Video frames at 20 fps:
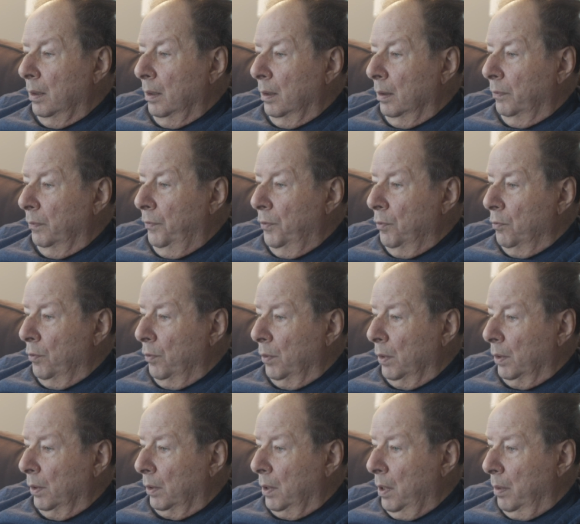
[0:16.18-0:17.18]
A
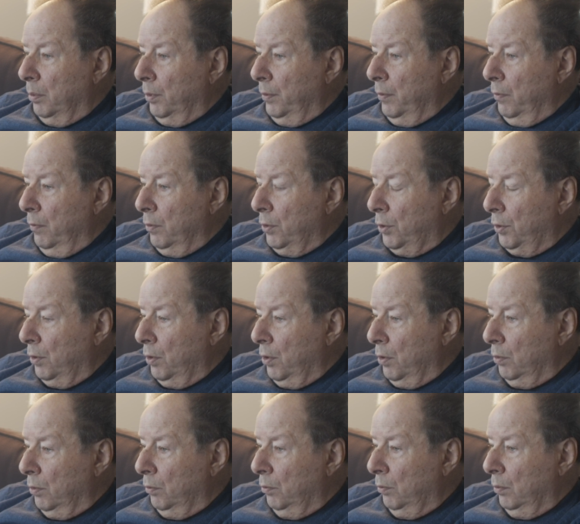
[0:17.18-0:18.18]
few, a couple of years
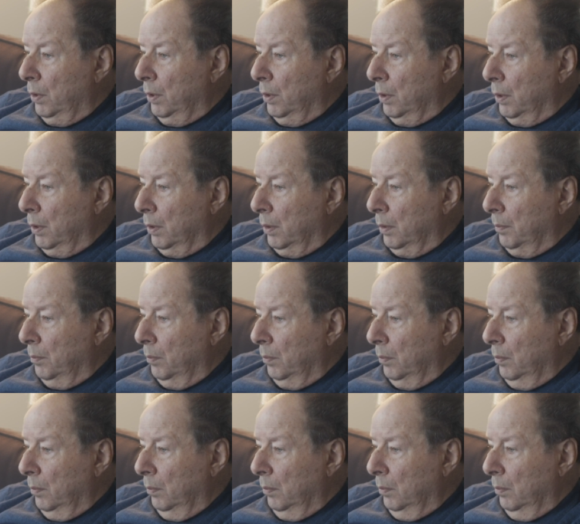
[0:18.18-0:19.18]
ago, uh,
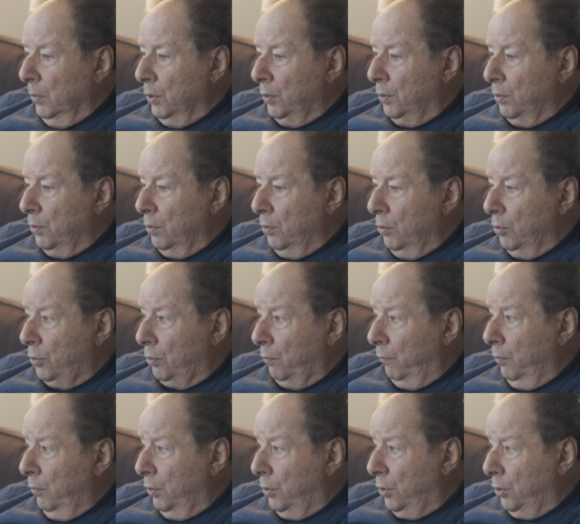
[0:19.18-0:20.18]
Mr.
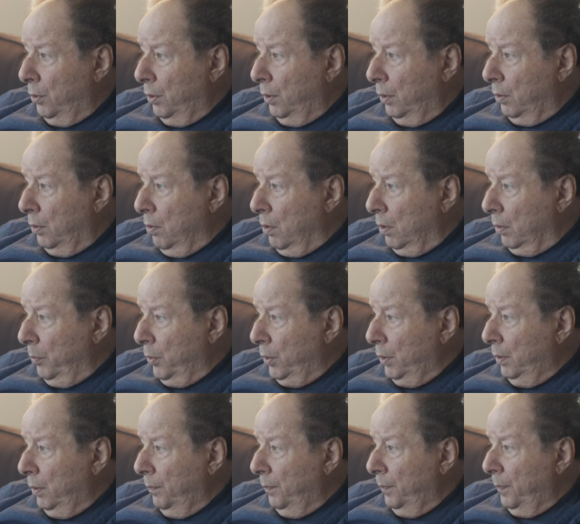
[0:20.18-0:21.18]
Hershkovici called
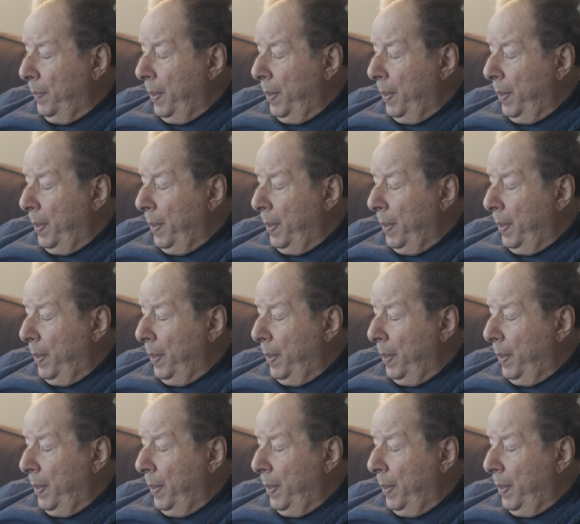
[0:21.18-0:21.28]
me